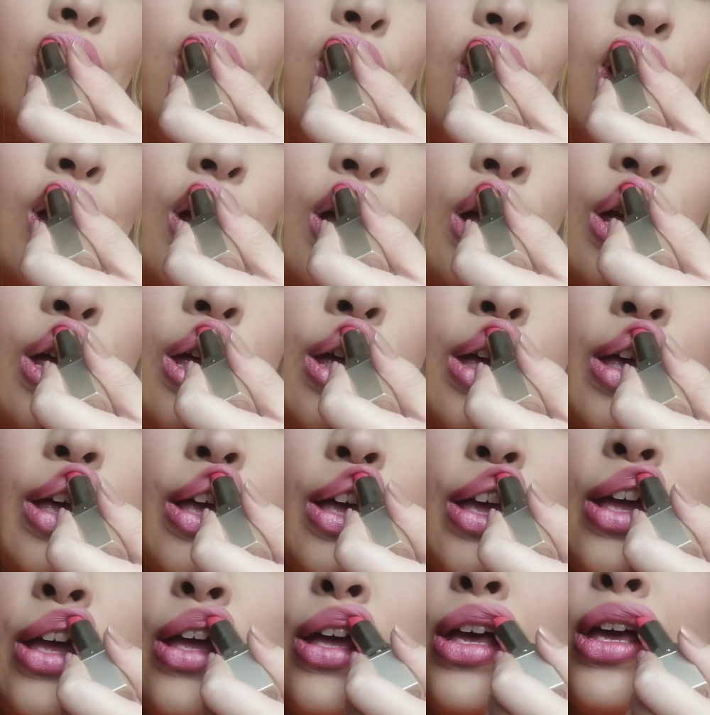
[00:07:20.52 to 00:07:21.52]
see
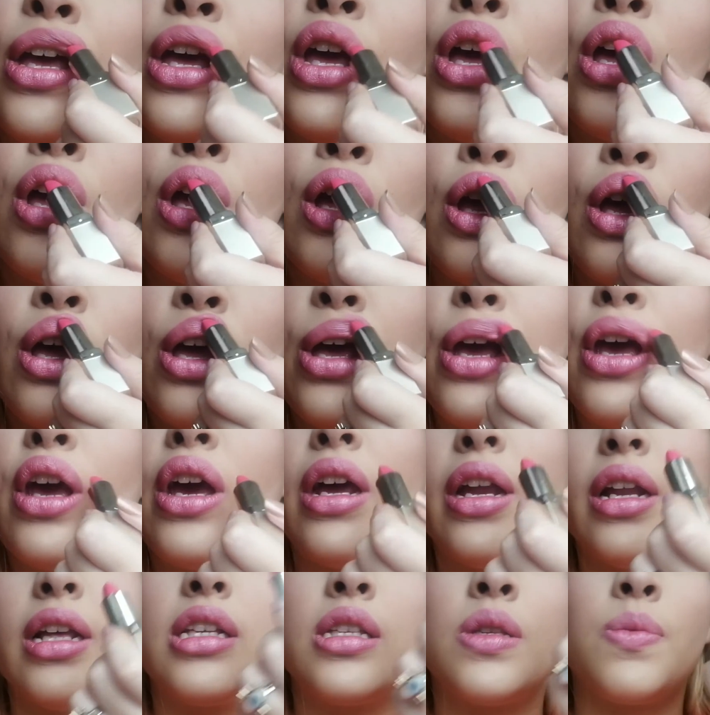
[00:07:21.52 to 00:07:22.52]

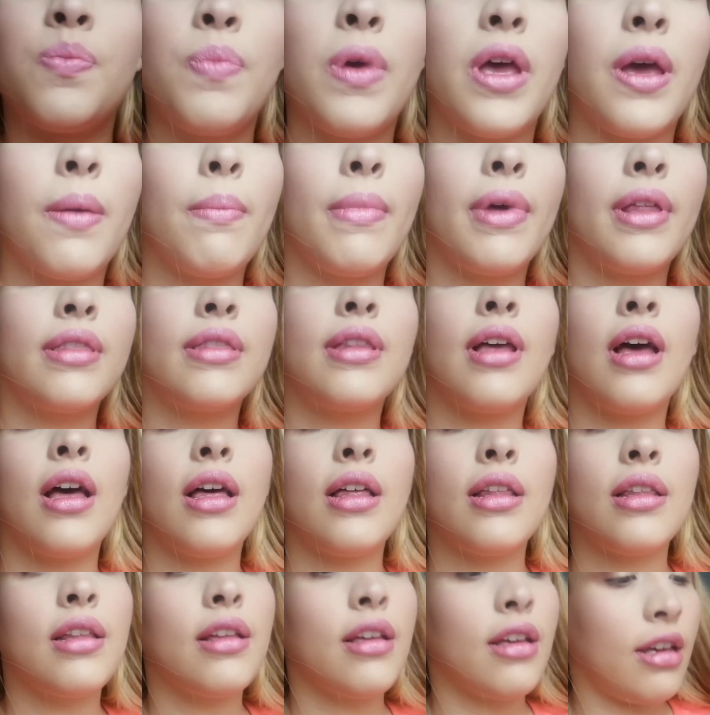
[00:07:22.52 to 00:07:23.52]
it is
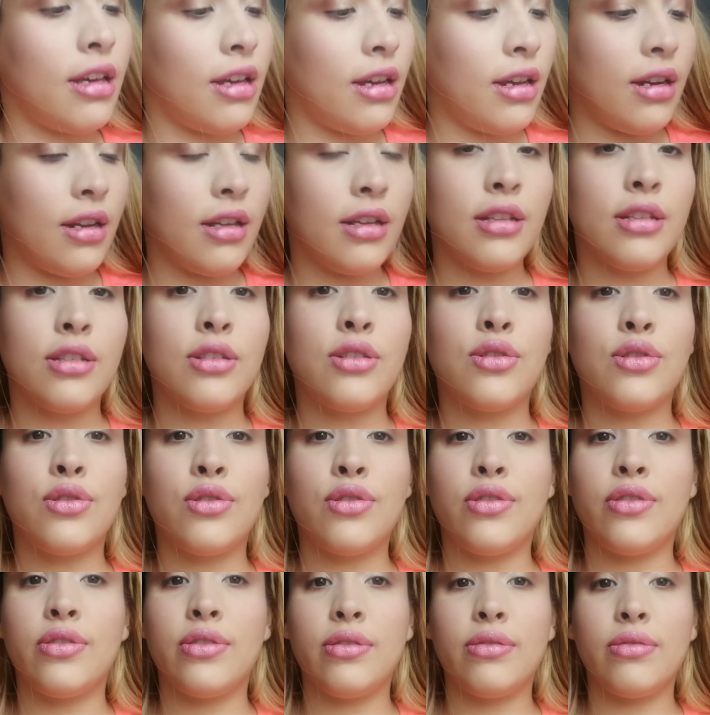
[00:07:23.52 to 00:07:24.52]
pigmented, it is
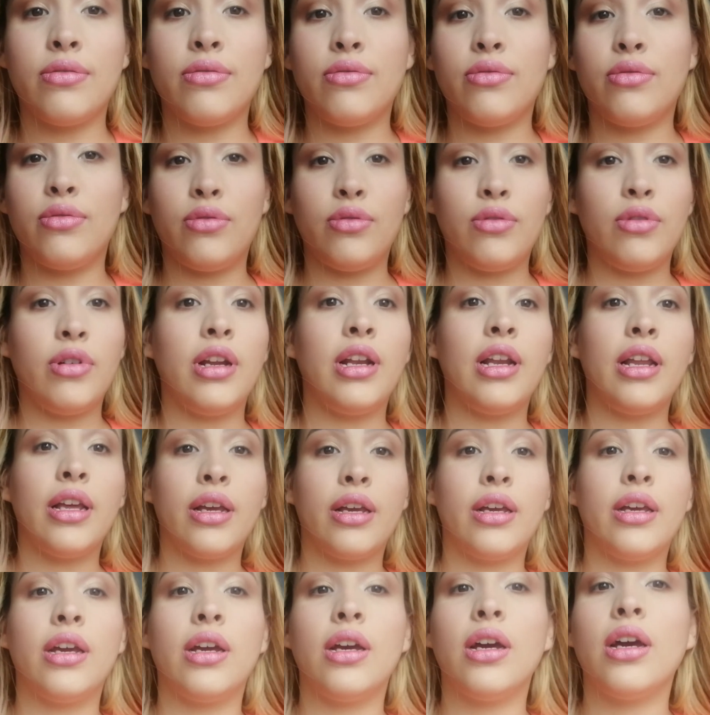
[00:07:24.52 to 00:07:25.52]
really
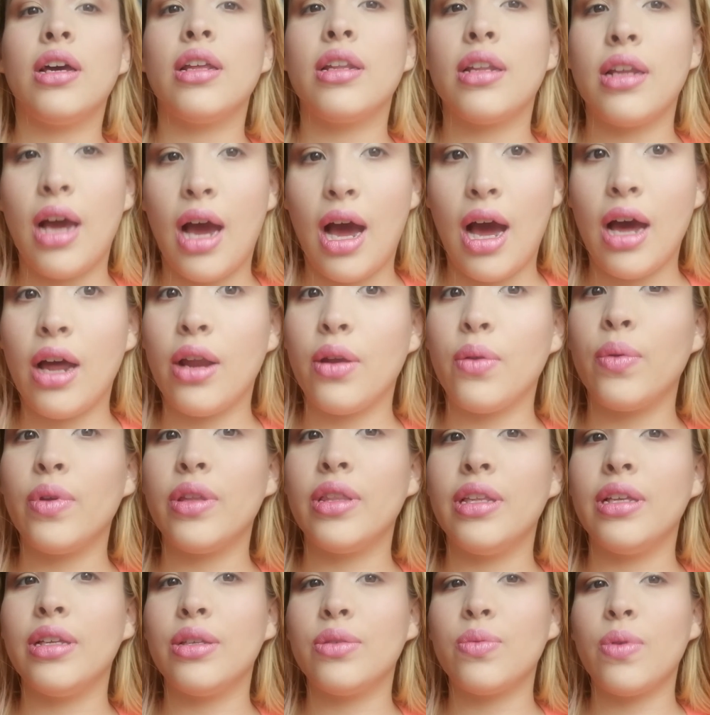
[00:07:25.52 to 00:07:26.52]
good, and
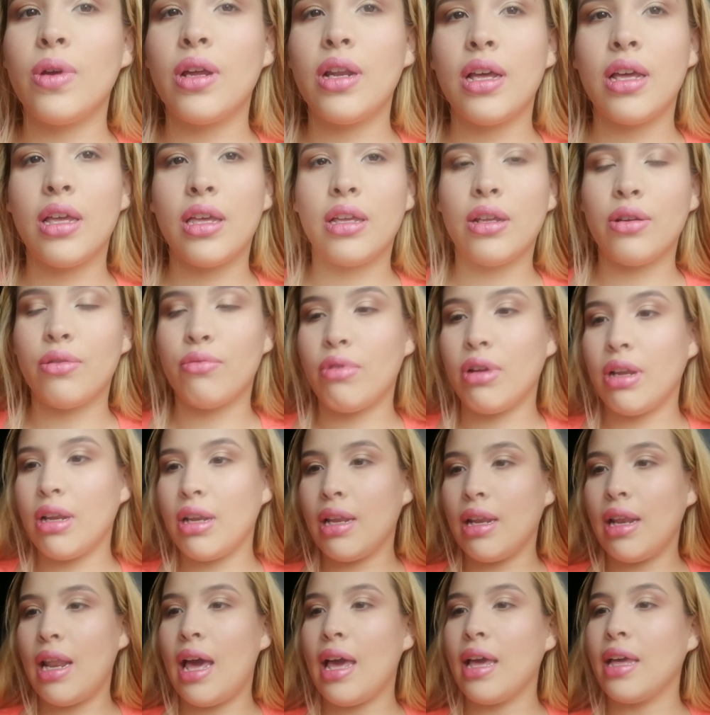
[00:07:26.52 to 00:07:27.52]
with this one I
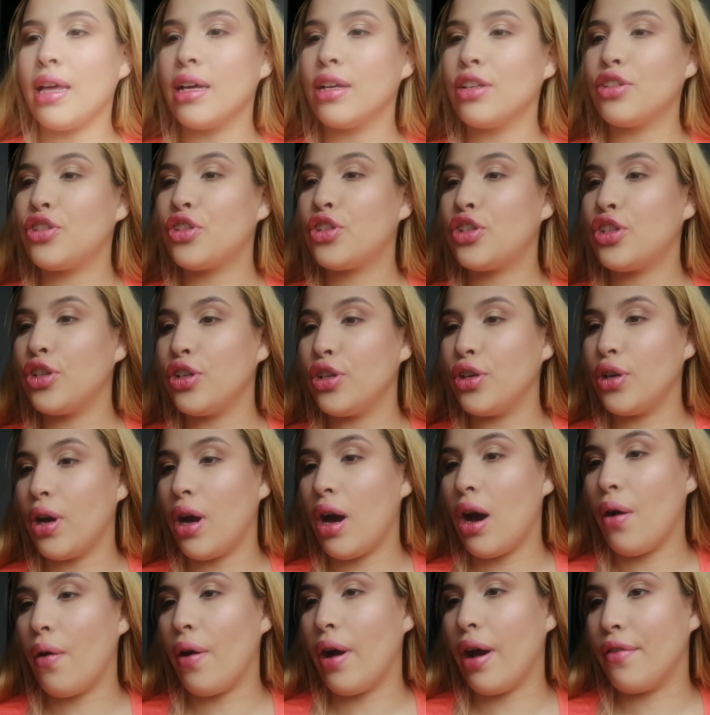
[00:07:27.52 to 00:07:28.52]
really like it too.
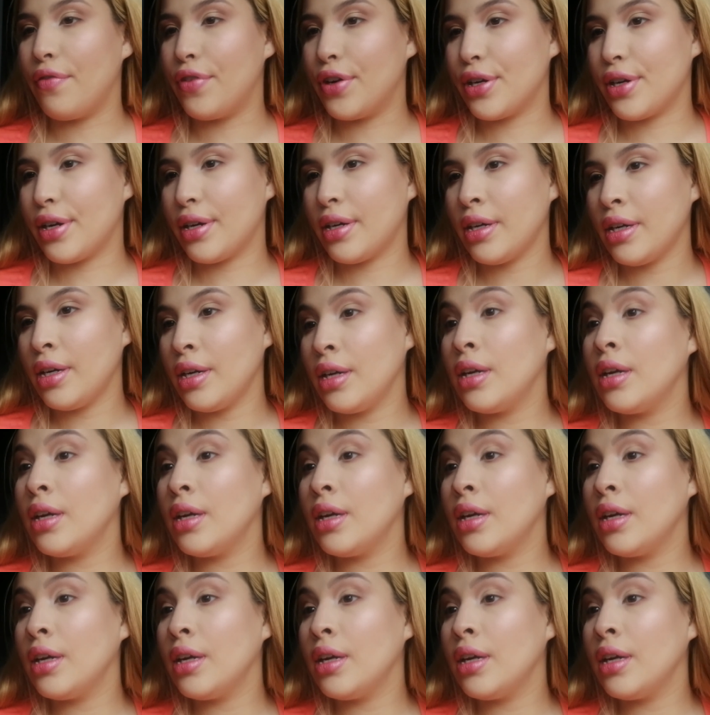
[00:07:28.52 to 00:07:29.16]
However,